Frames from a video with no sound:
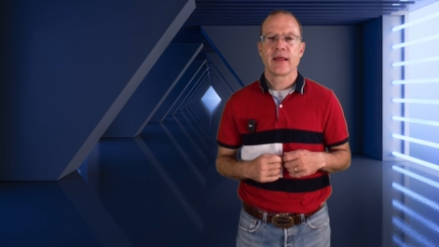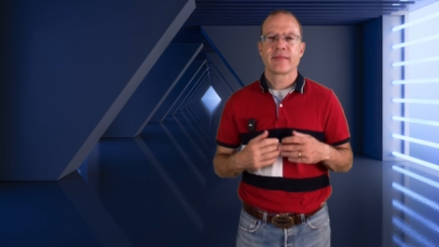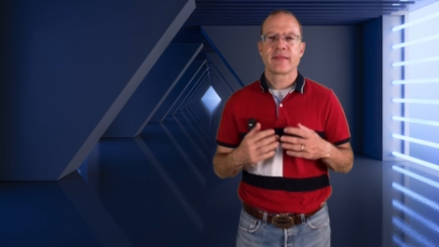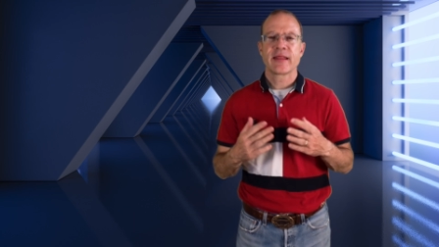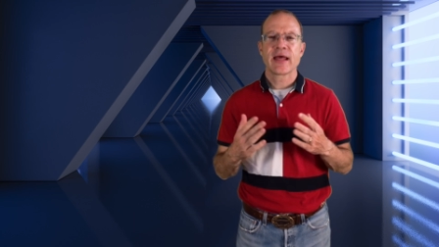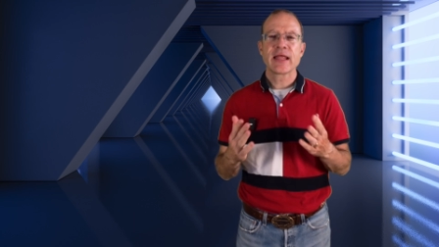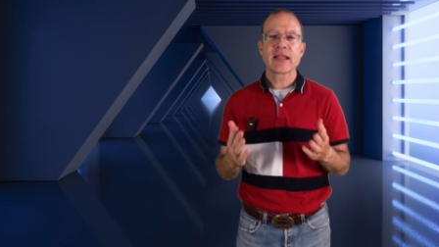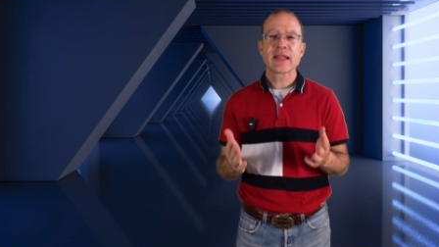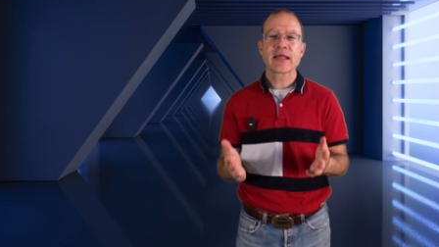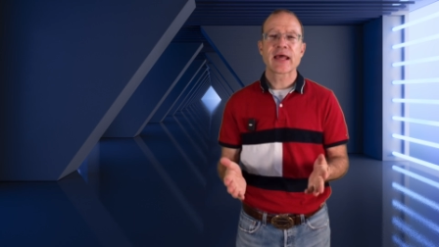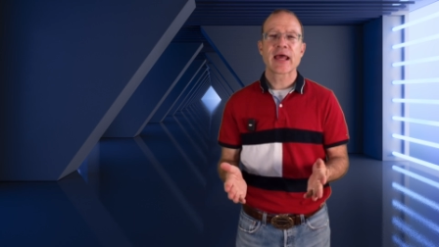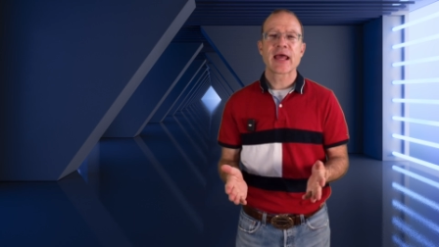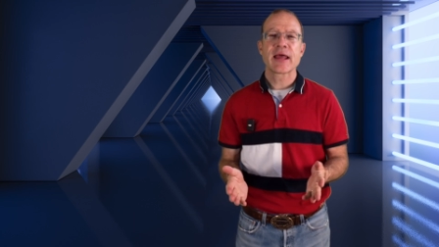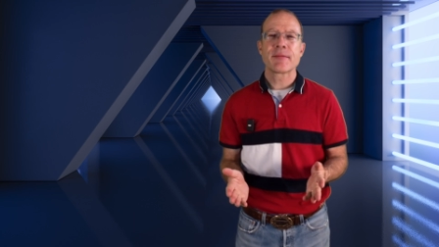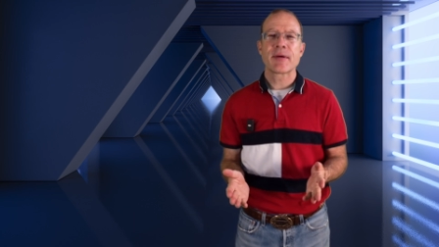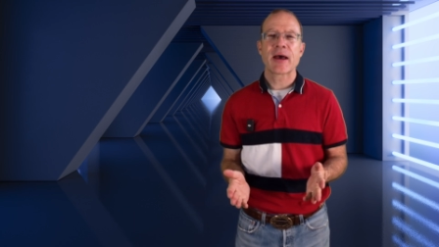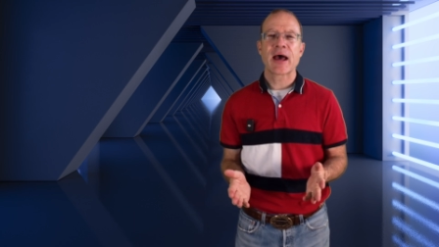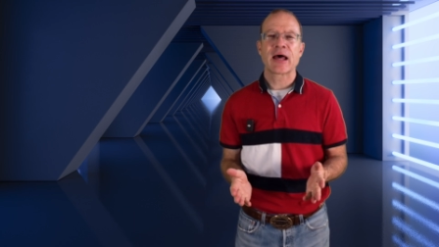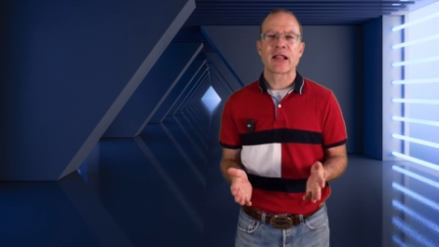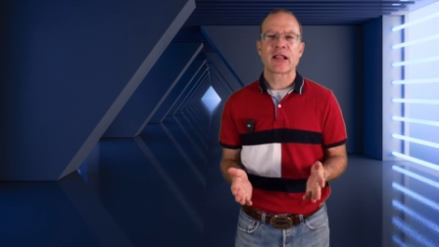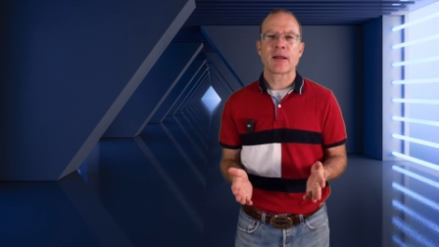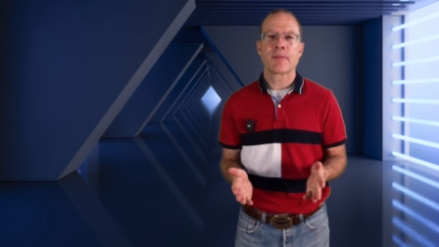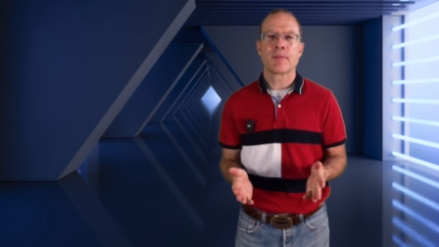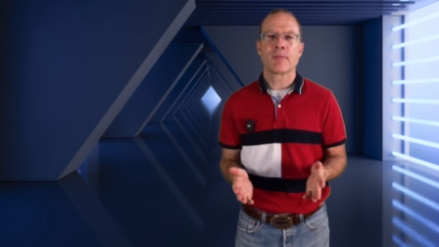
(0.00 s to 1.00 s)
Then came
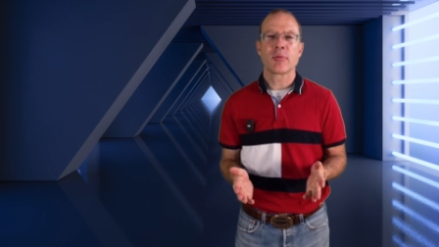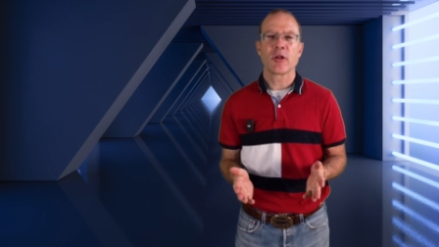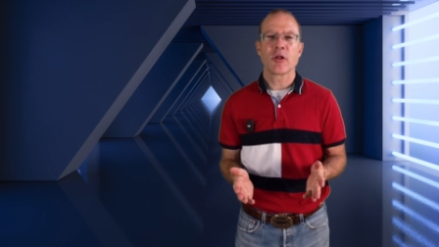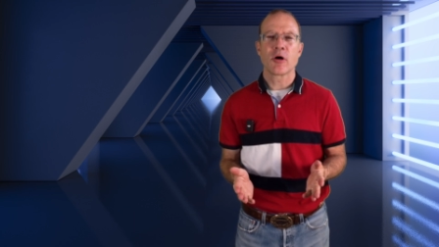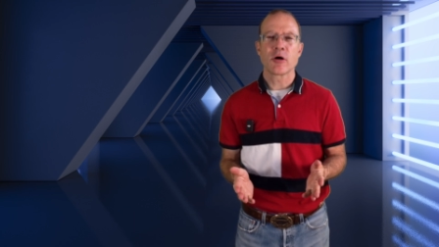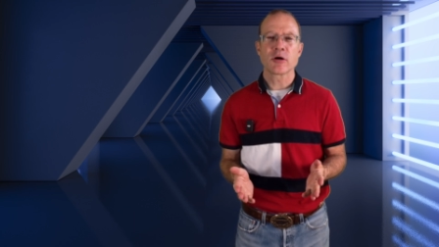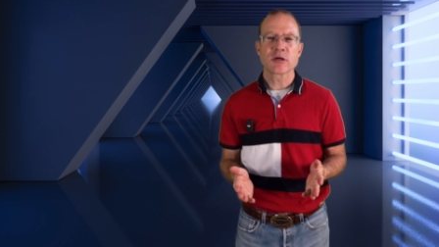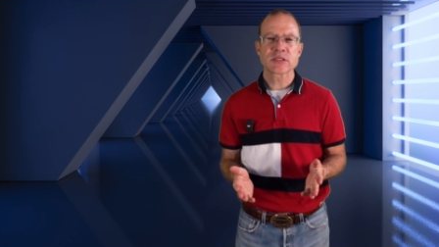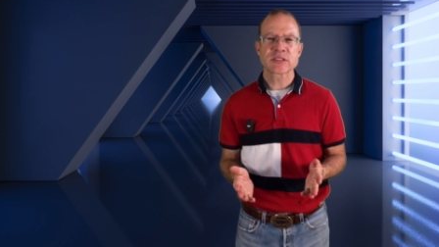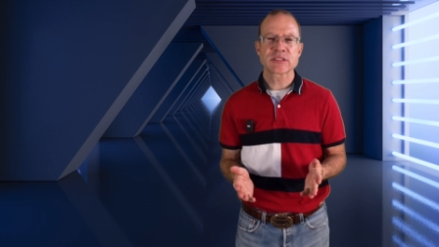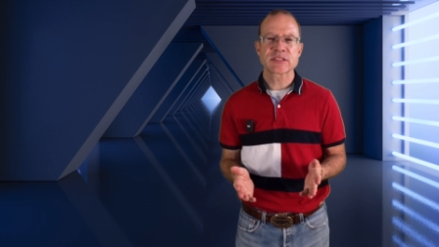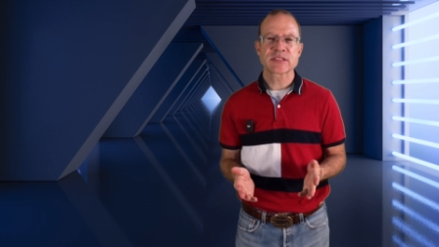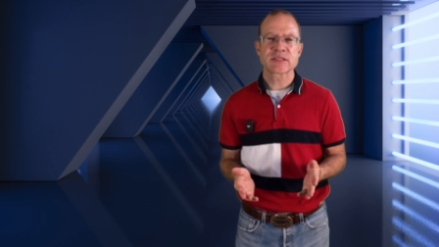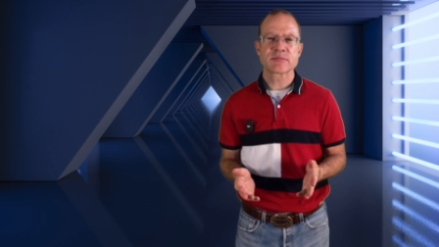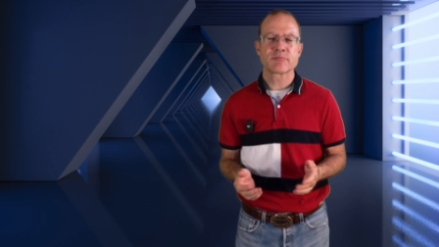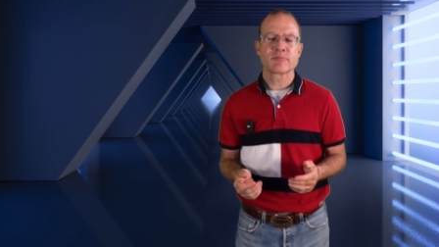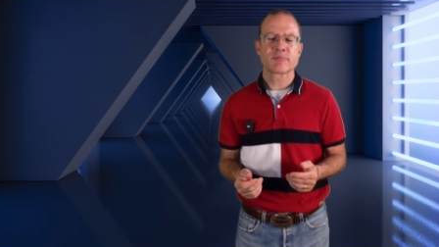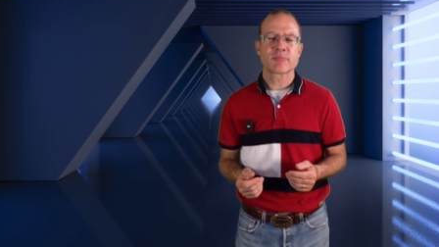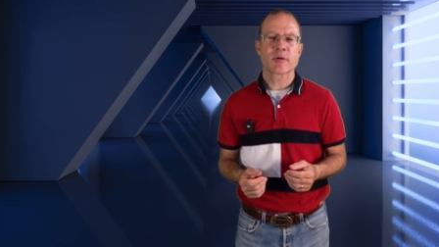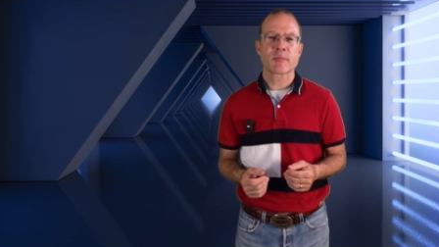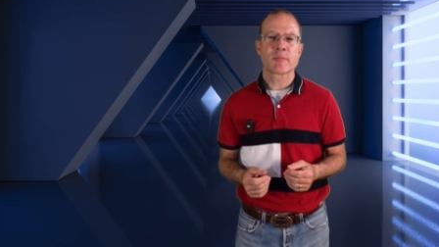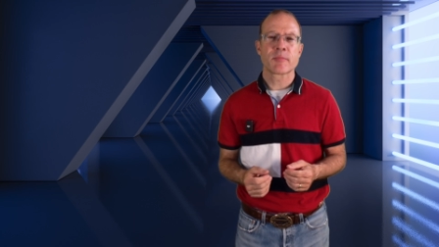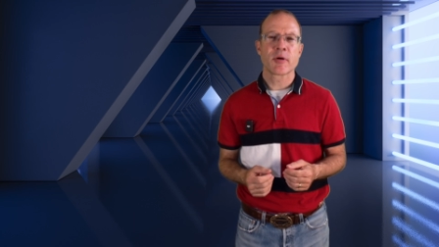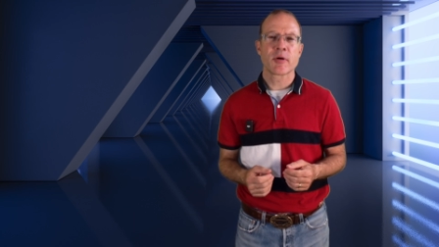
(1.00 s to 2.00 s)
Adam Block's
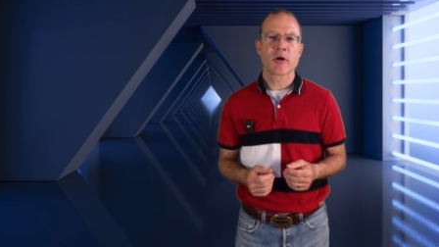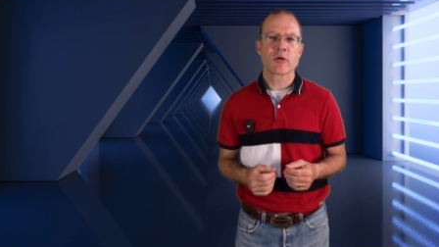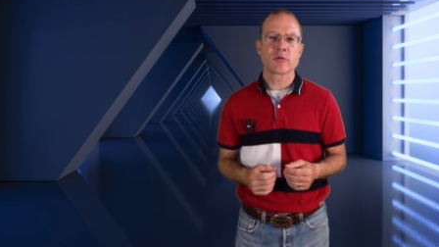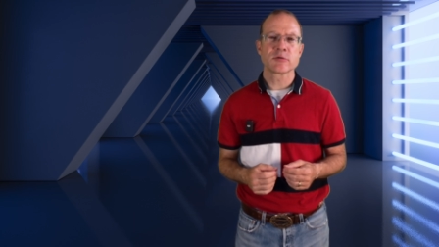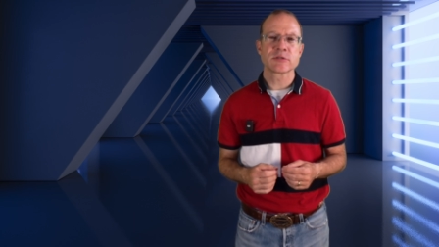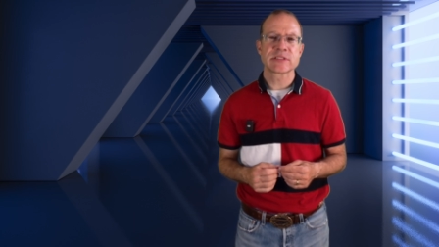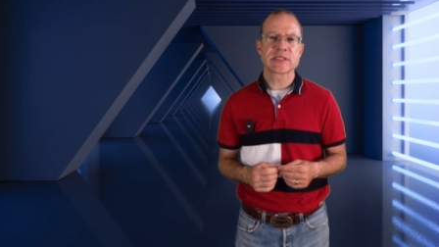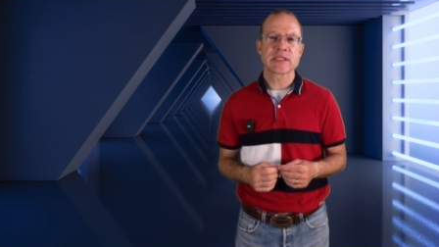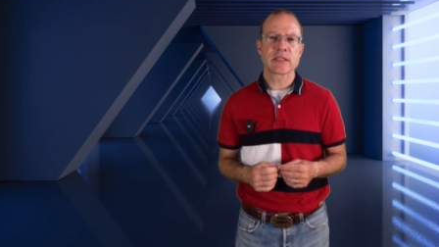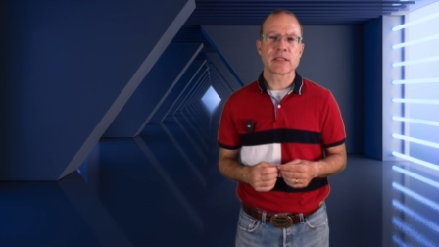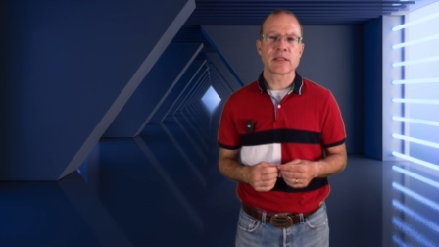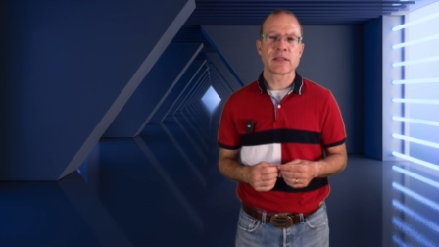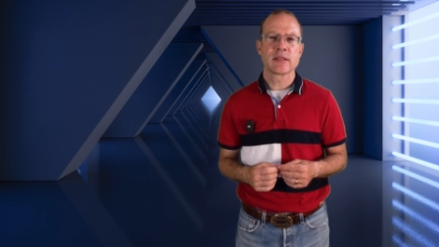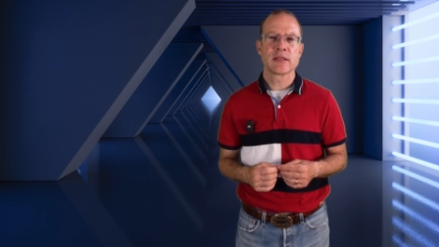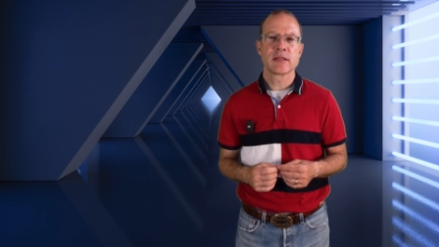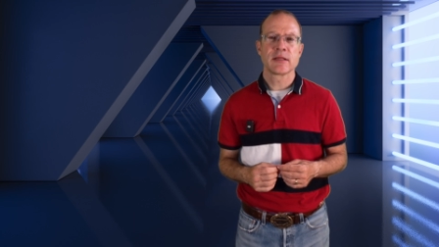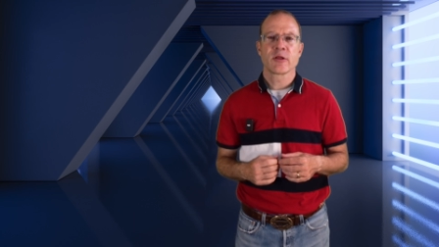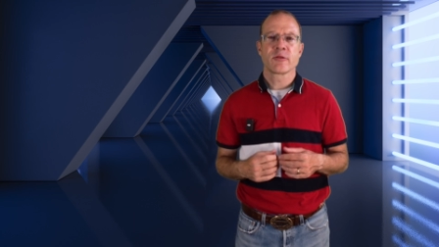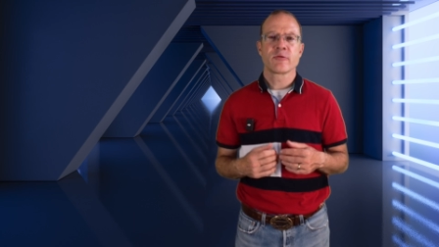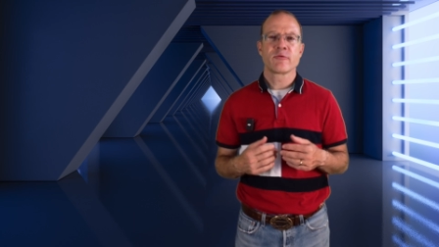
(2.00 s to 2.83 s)
proposal